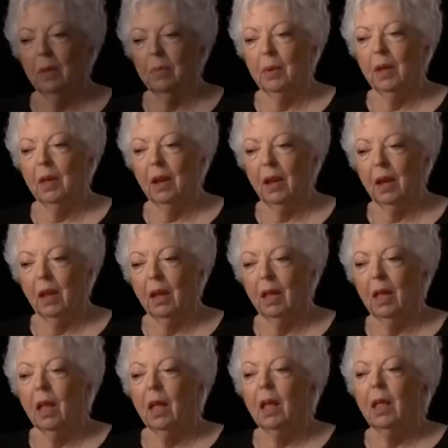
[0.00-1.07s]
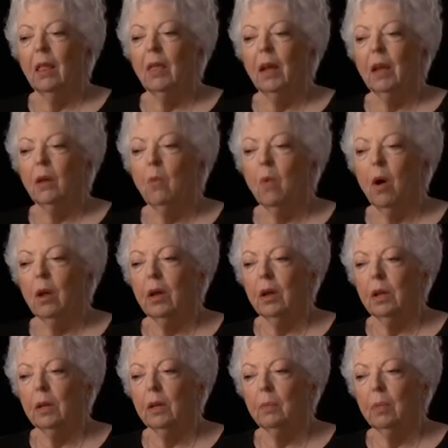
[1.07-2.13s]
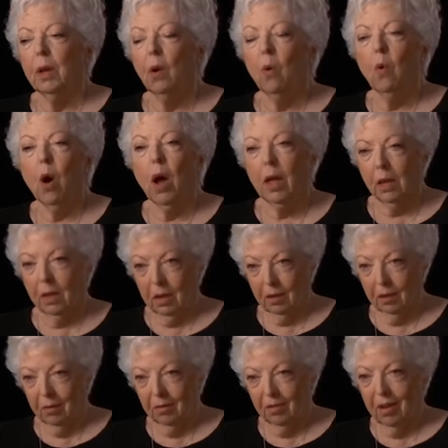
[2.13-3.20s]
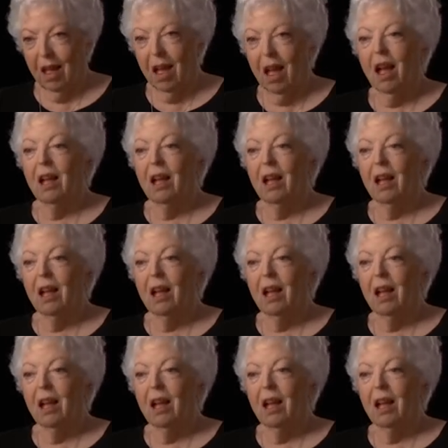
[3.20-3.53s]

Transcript: the beginning that he wanted it to be quiet that